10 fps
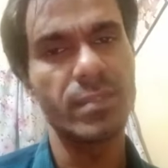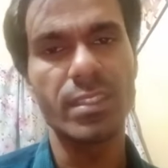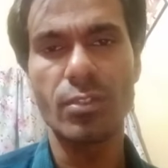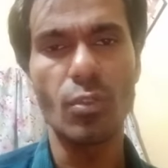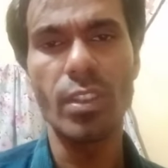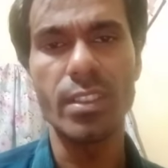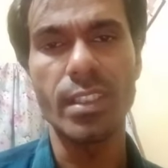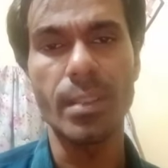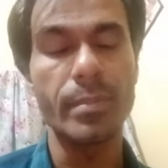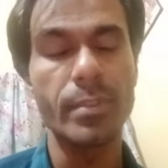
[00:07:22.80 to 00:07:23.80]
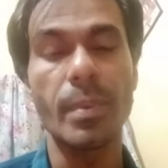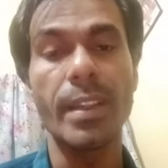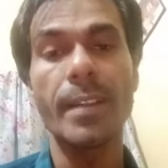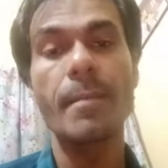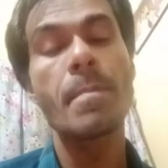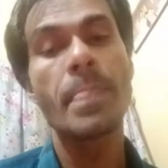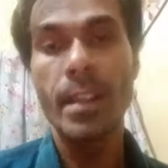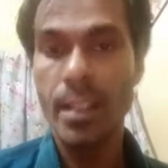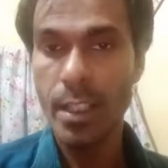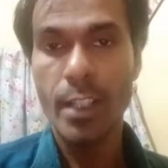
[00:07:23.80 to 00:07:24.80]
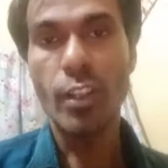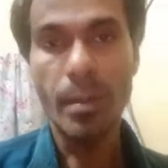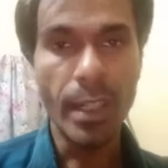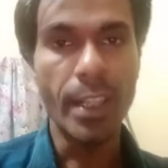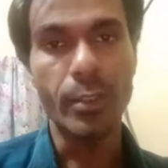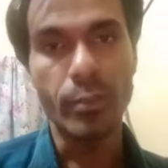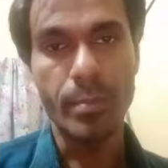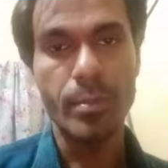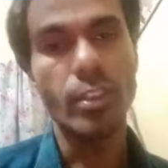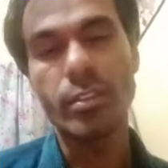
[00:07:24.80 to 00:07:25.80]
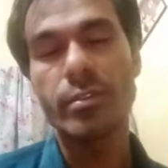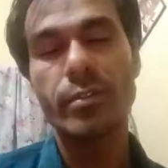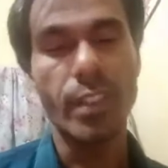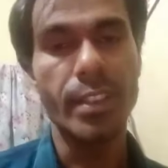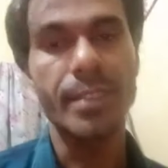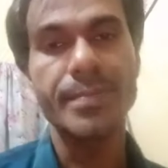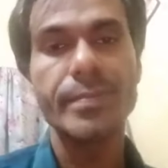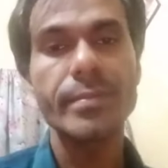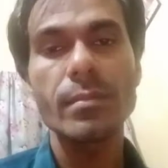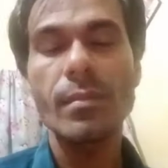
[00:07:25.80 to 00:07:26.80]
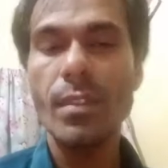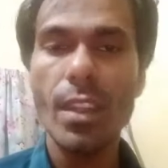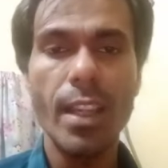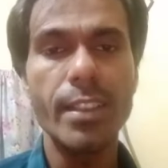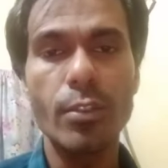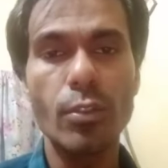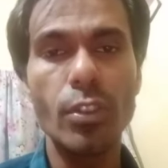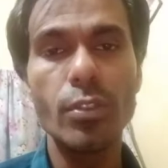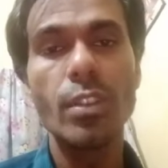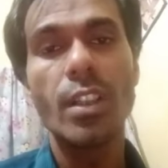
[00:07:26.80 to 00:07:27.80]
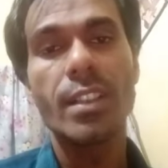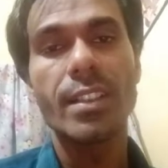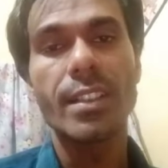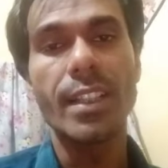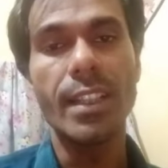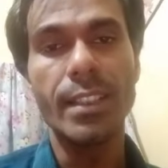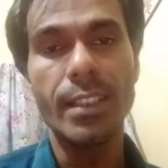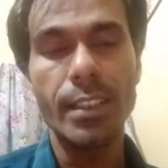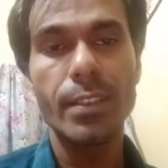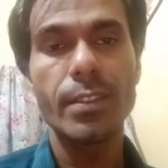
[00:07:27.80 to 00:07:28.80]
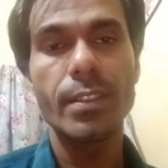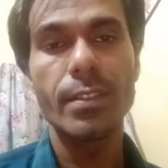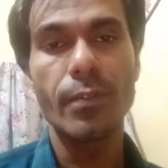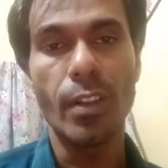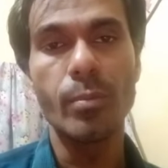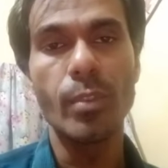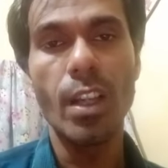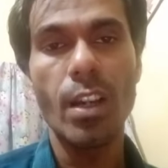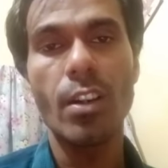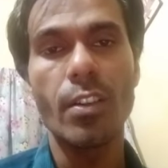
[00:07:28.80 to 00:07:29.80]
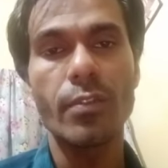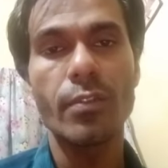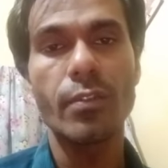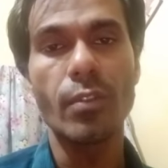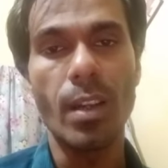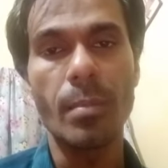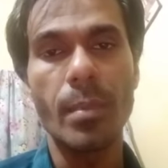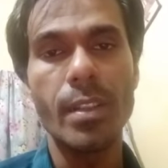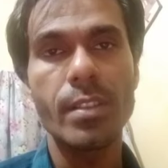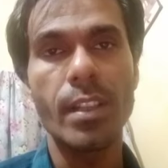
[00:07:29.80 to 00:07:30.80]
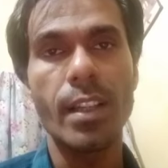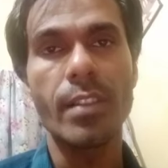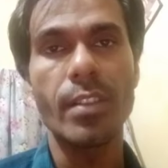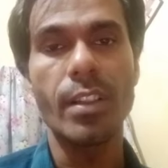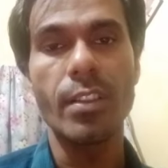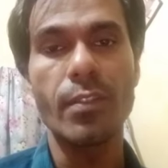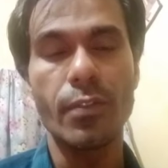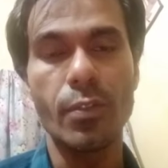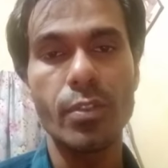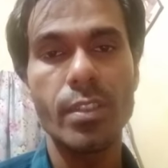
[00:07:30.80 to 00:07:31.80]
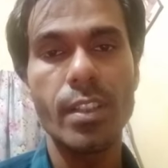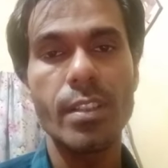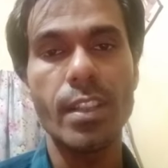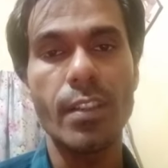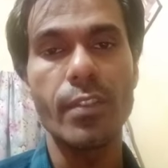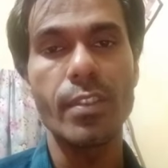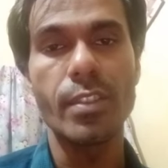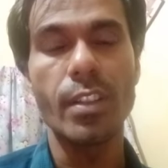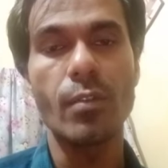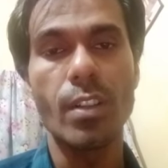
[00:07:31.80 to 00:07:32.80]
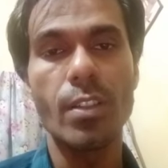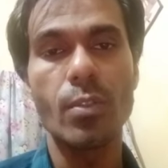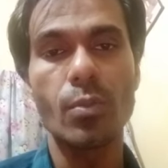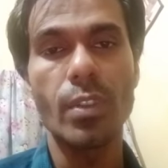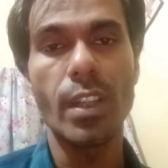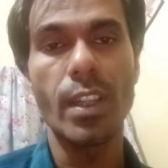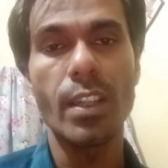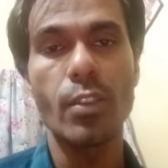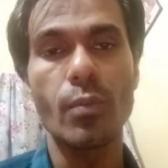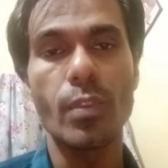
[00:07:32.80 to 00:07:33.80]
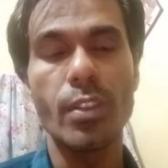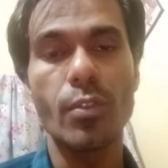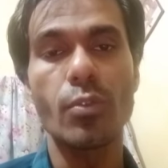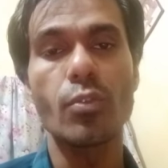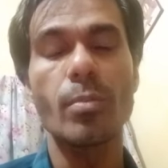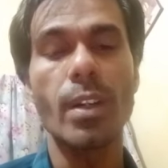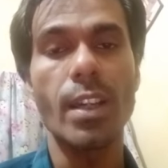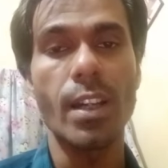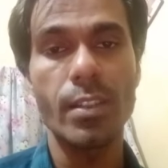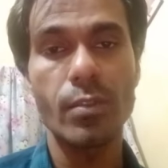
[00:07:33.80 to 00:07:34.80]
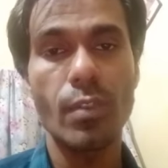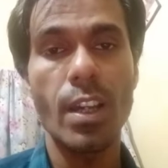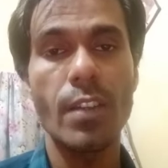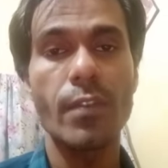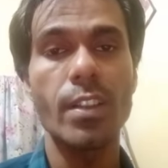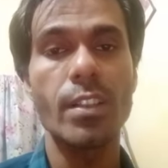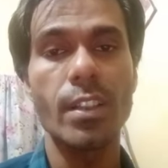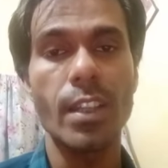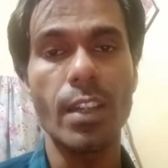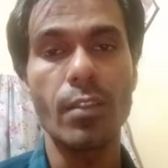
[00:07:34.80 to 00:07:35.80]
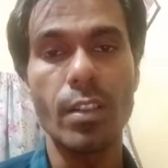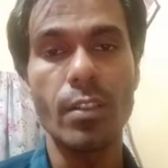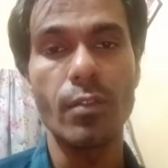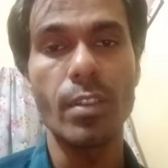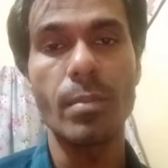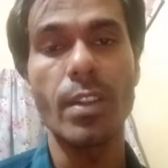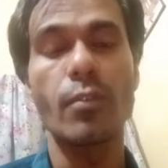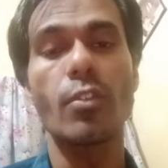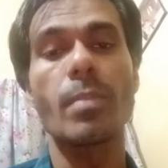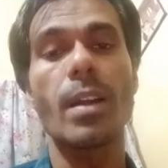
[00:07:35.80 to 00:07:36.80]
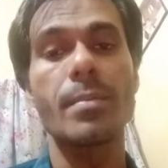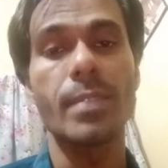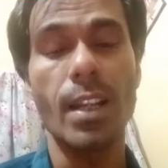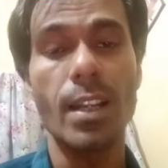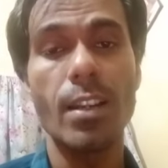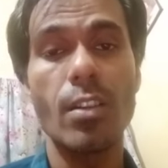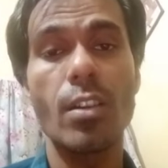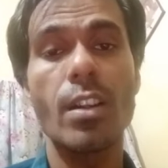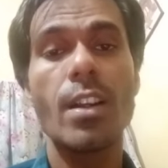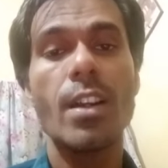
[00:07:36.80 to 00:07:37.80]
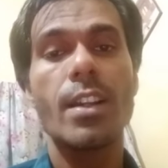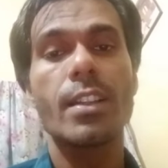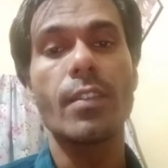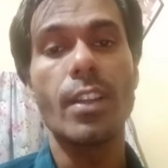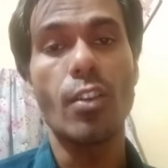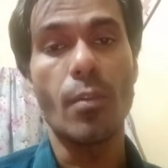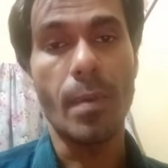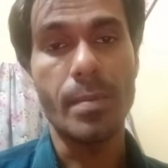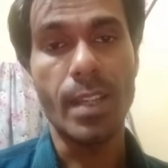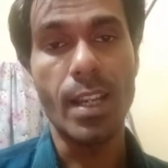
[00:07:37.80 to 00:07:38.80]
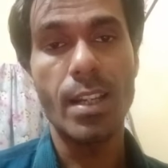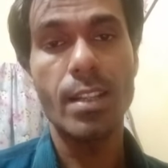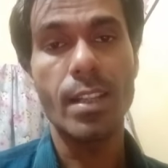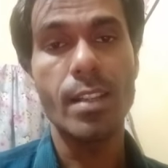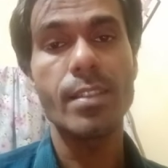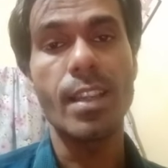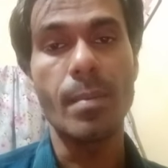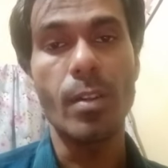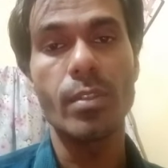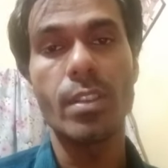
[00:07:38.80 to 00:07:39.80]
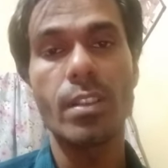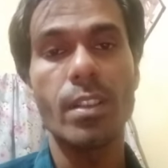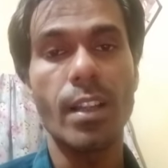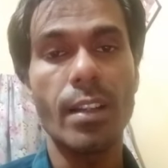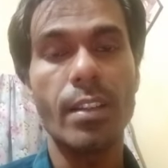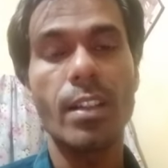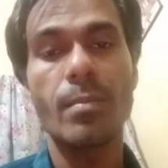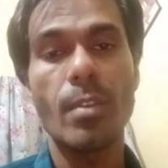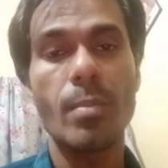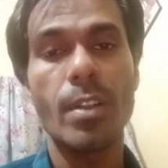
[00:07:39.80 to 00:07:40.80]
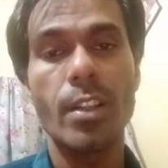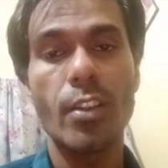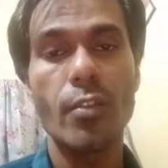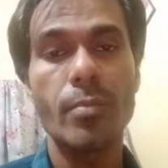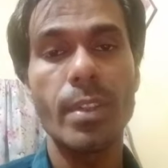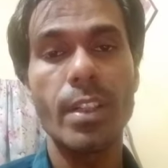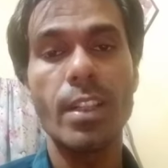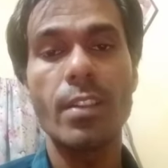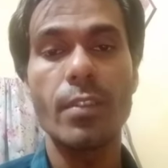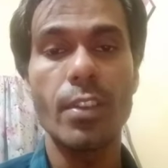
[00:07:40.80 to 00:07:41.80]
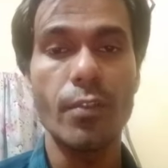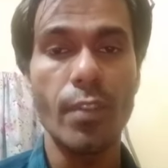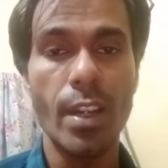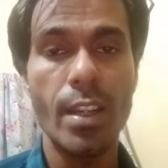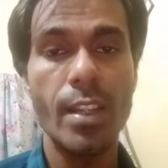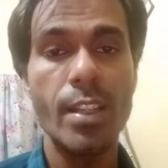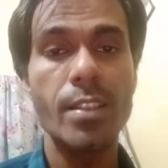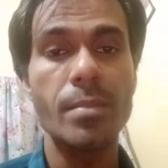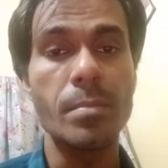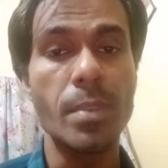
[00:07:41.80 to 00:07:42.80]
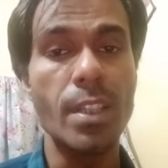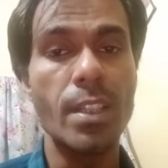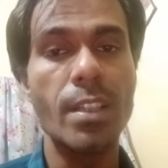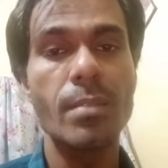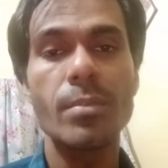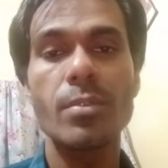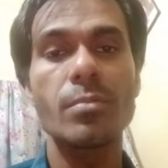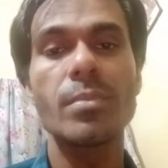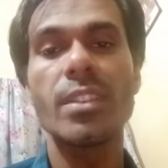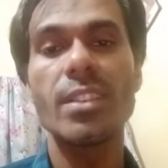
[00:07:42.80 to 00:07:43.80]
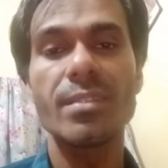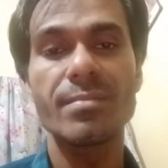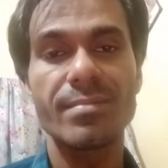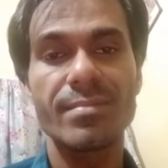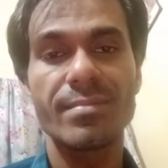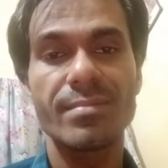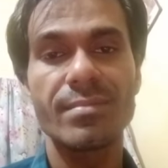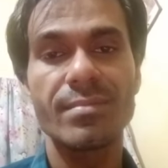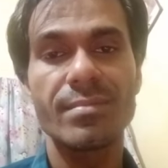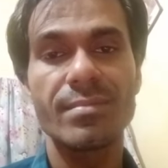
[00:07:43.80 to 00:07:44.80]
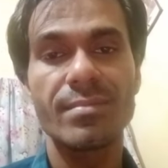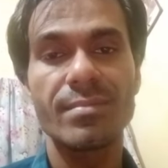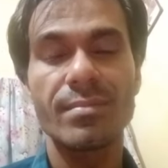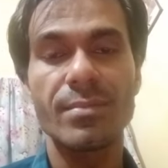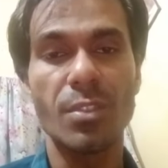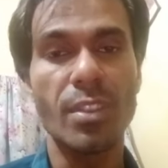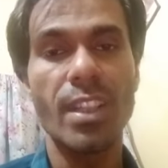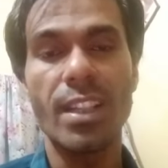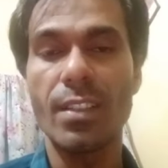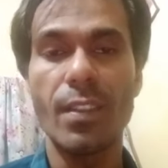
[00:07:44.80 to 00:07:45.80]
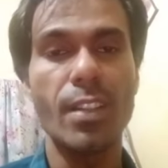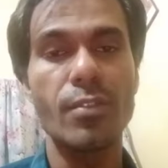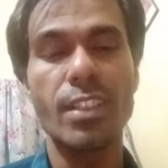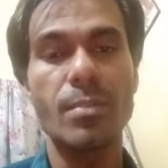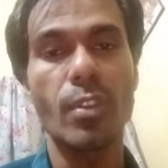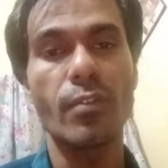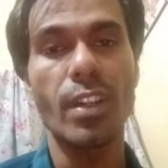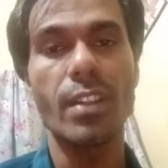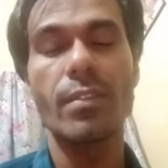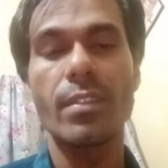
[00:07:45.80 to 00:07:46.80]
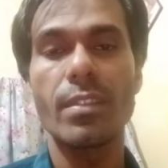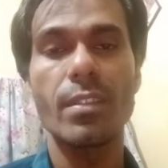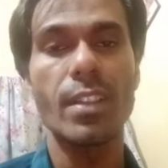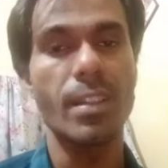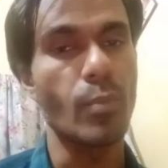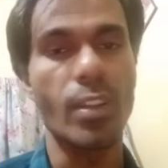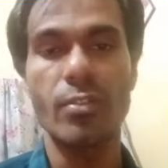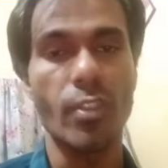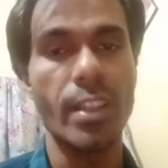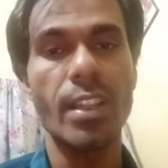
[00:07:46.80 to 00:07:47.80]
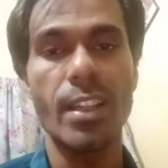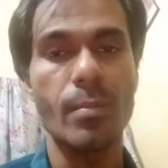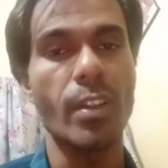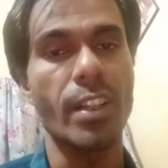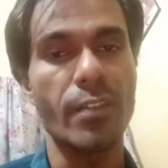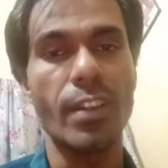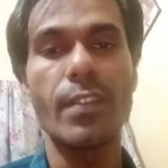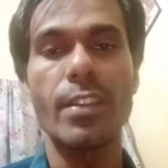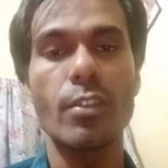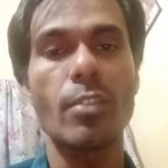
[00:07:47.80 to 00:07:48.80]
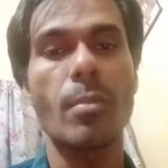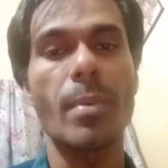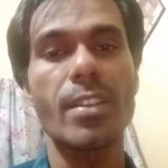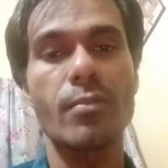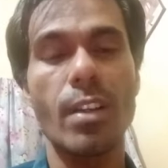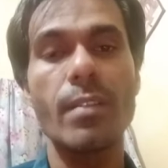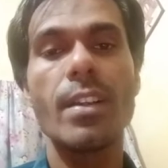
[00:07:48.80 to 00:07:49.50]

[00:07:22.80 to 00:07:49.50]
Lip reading: Truly speaking. So I'm telling you further. As I told you, in this formula of Coulomb's electrical forces, F is equal to K Q1 Q2 by R square, further K equal to 1 by 4 pi epsilon naught. The value of epsilon tells about the electrical property of medium, which varies medium to medium. Okay, and the value is 8.85 into 10 to the minus 12